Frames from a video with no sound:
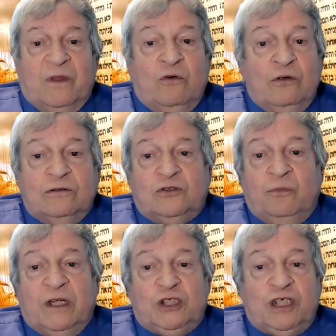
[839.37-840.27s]
who used
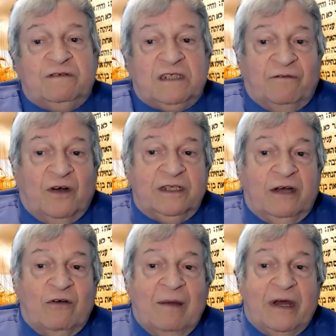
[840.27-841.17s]
to be chief
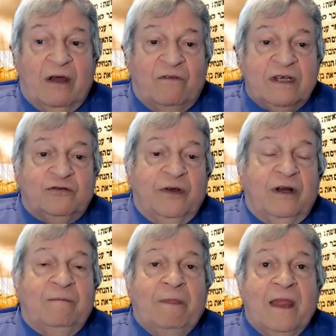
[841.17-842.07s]
Sephardic rabbi of
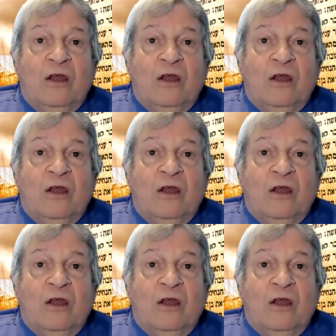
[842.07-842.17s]
Israel,